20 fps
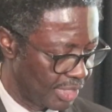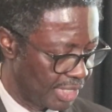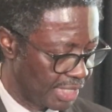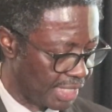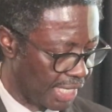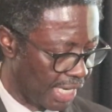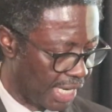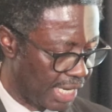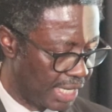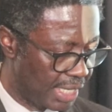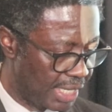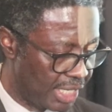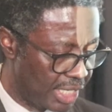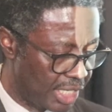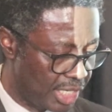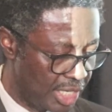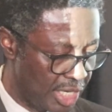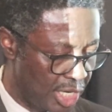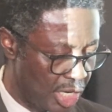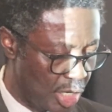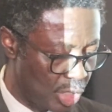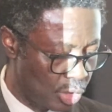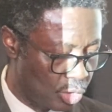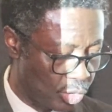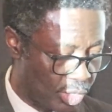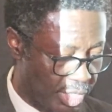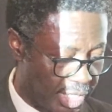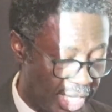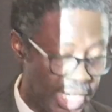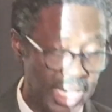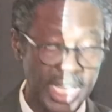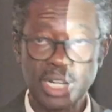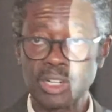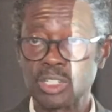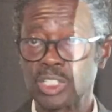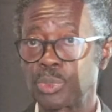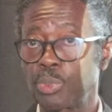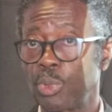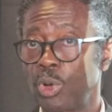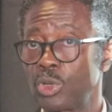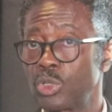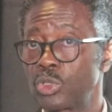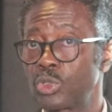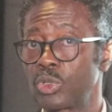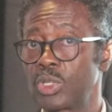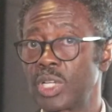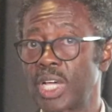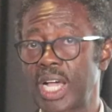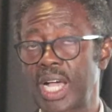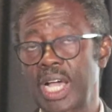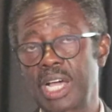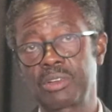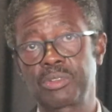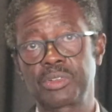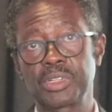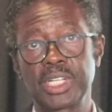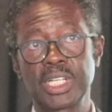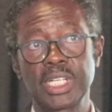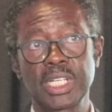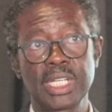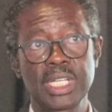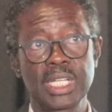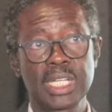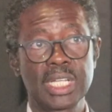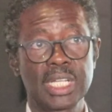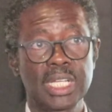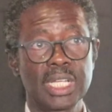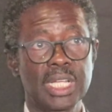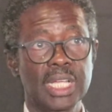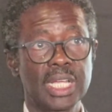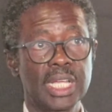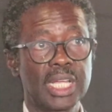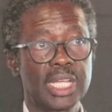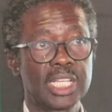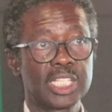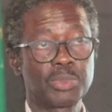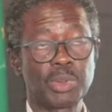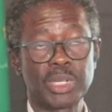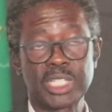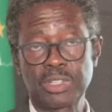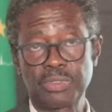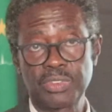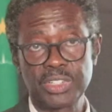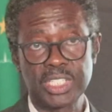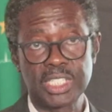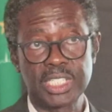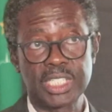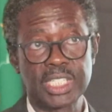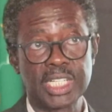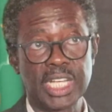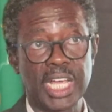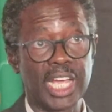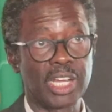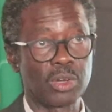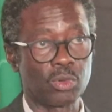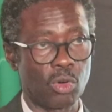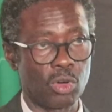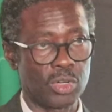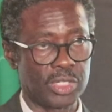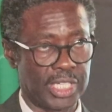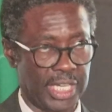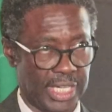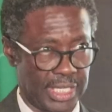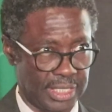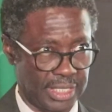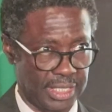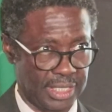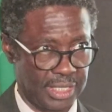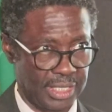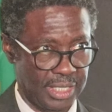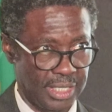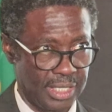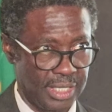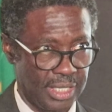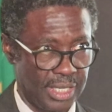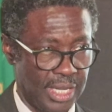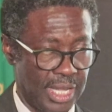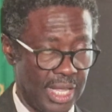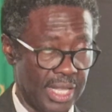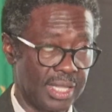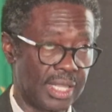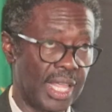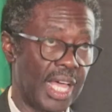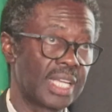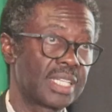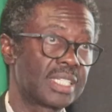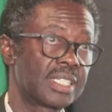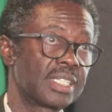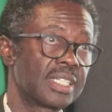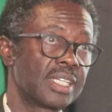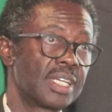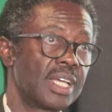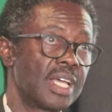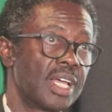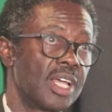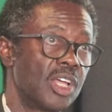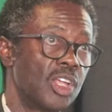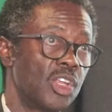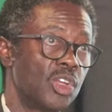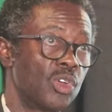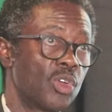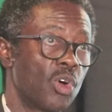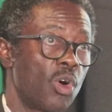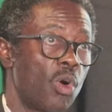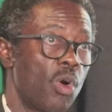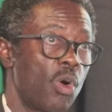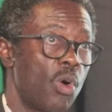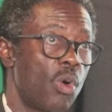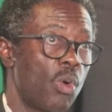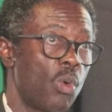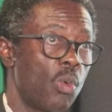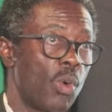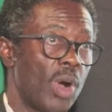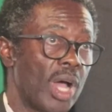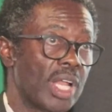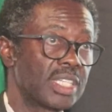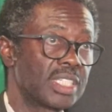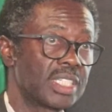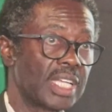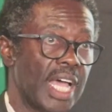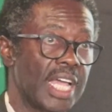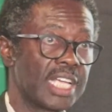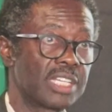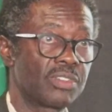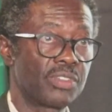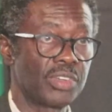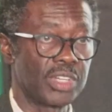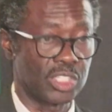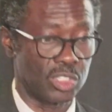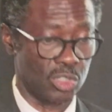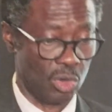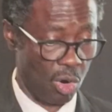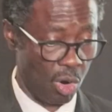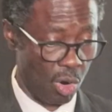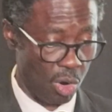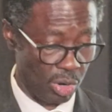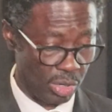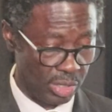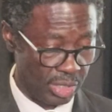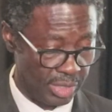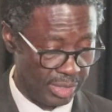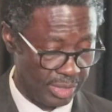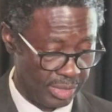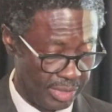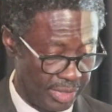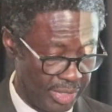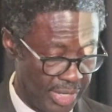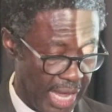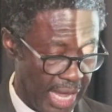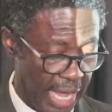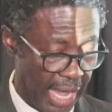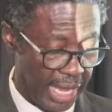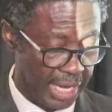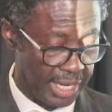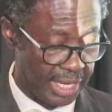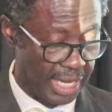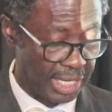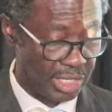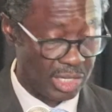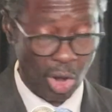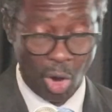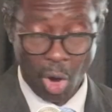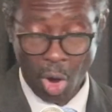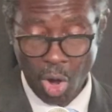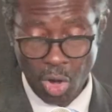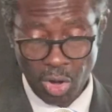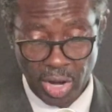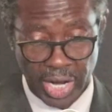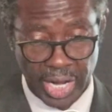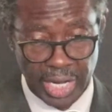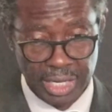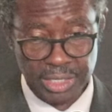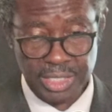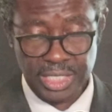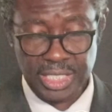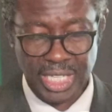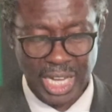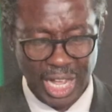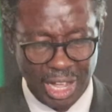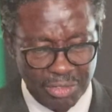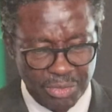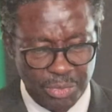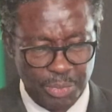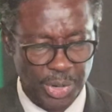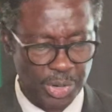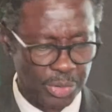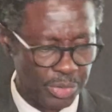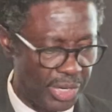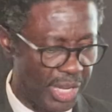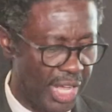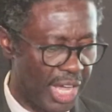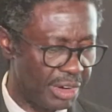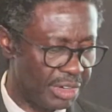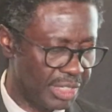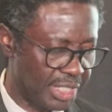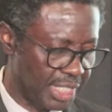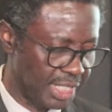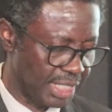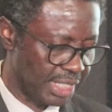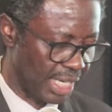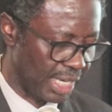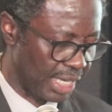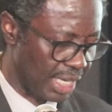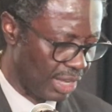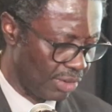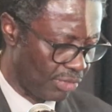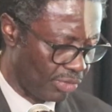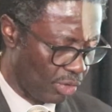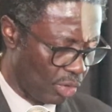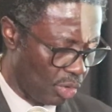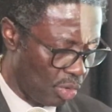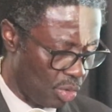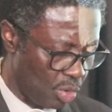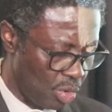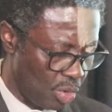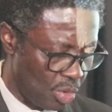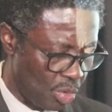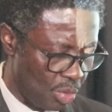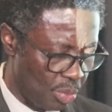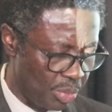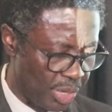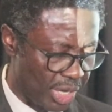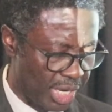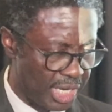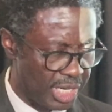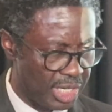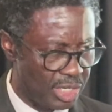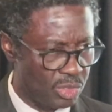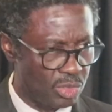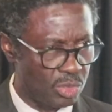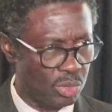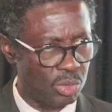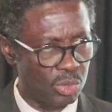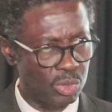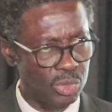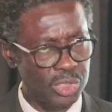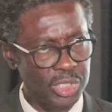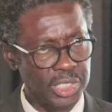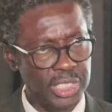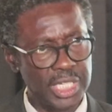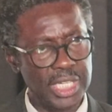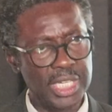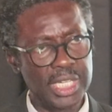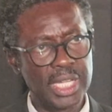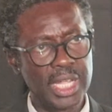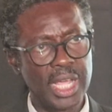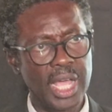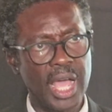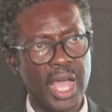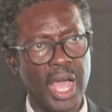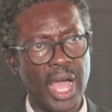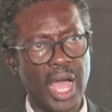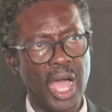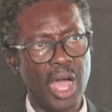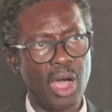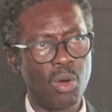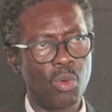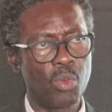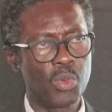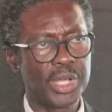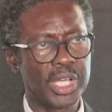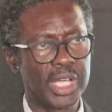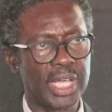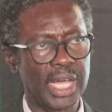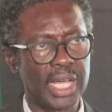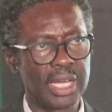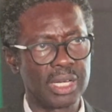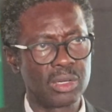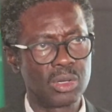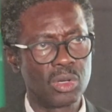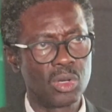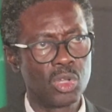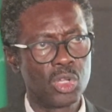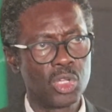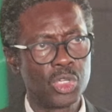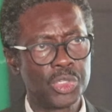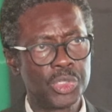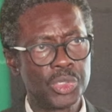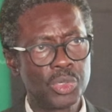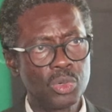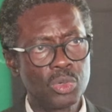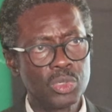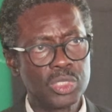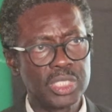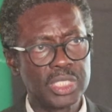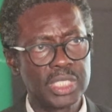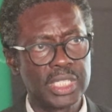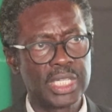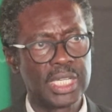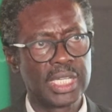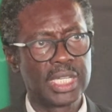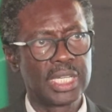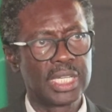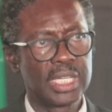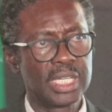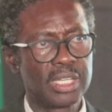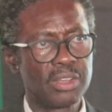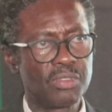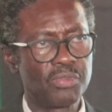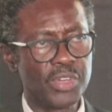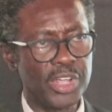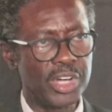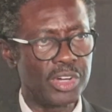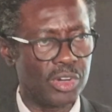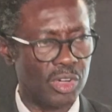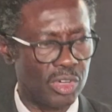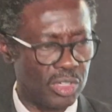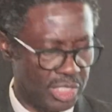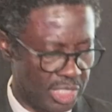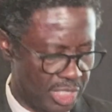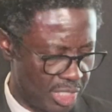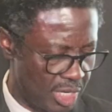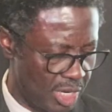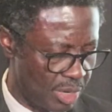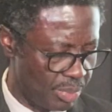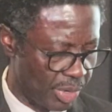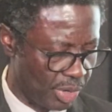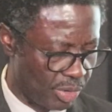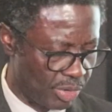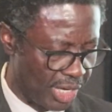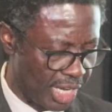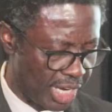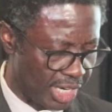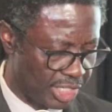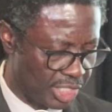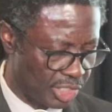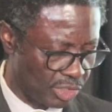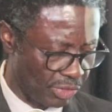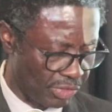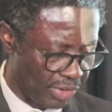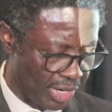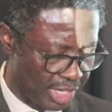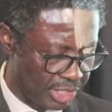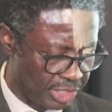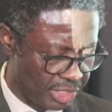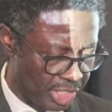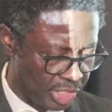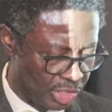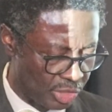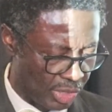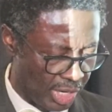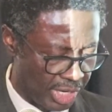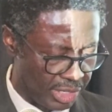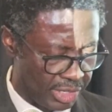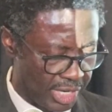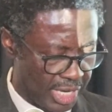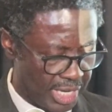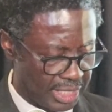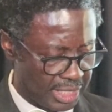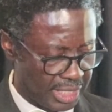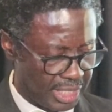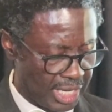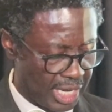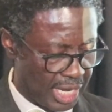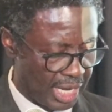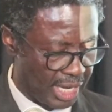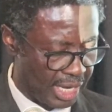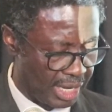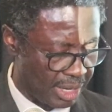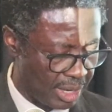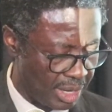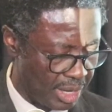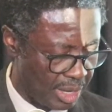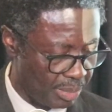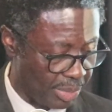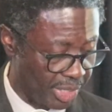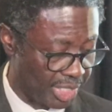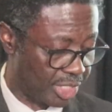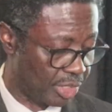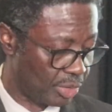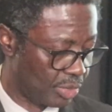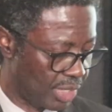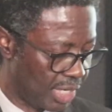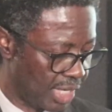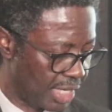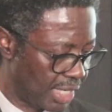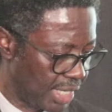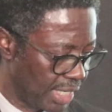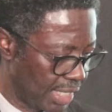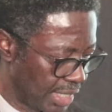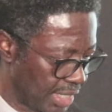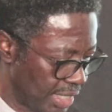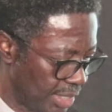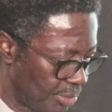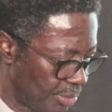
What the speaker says: Secondly, to tailor response to the country specificity and context, in that no one size fits all, and that all countries have peculiarities, and therefore beginning to see how we can use the various peculiarities of countries to address their particular need.